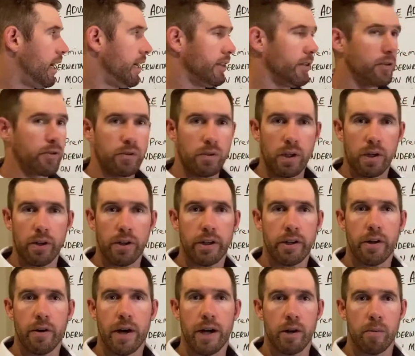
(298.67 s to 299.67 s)
There's little to
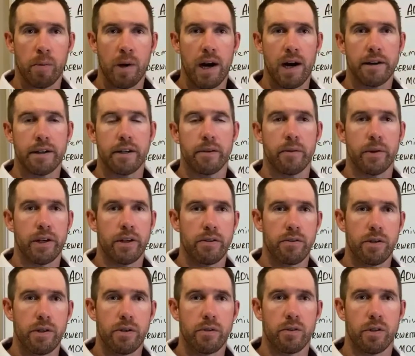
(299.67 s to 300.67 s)
no out of pocket when you
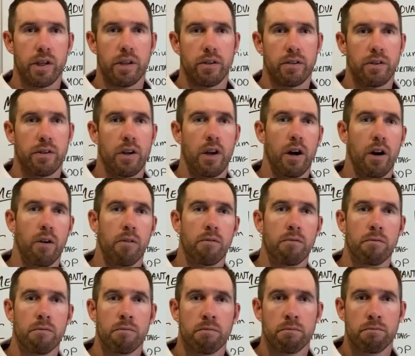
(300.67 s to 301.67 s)
use it.
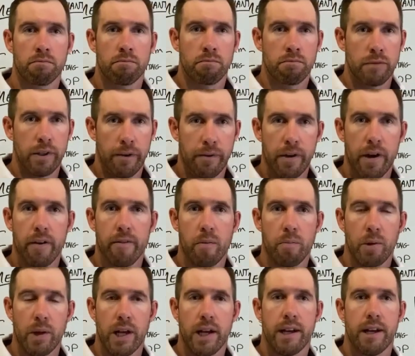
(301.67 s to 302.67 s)
So if you have a
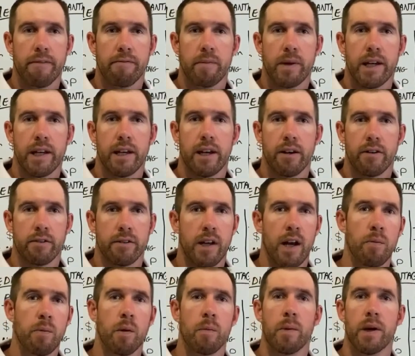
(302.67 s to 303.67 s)
Plan F Medicare
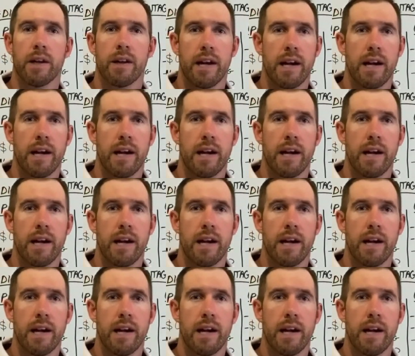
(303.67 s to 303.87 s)
supplement,